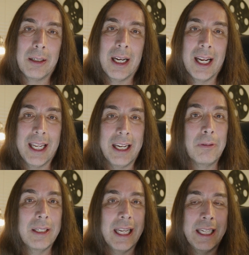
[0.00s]
I like
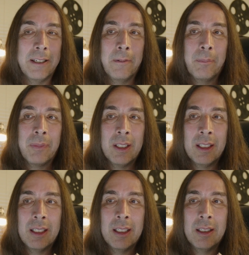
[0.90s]
when they
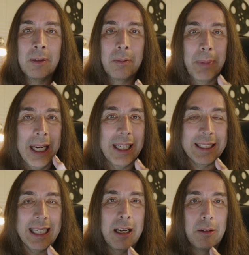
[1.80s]
make it
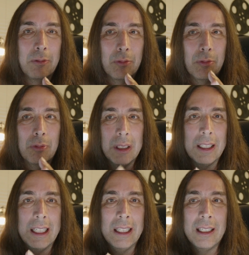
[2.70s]
sound
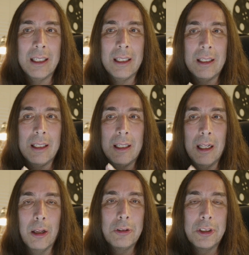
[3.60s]
really
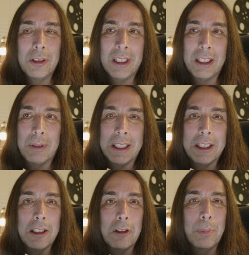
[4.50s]
close to the
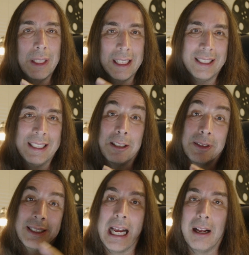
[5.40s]
original, but it still
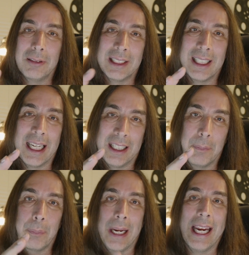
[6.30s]
sounds like the
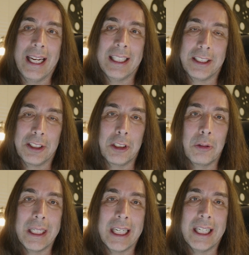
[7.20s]
band that's
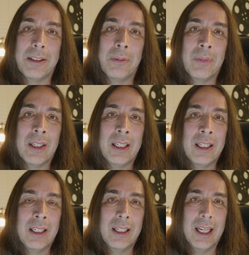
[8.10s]
doing it,
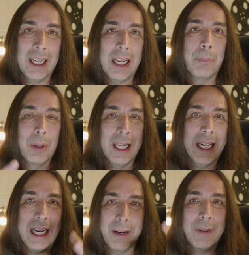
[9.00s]
and they
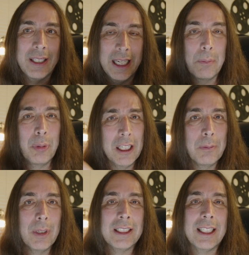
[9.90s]
play everything pretty
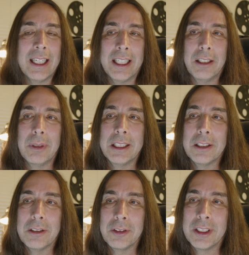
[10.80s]
much like the
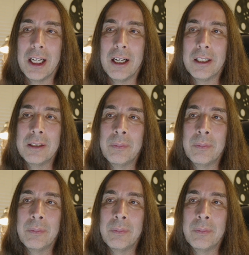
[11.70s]
original song,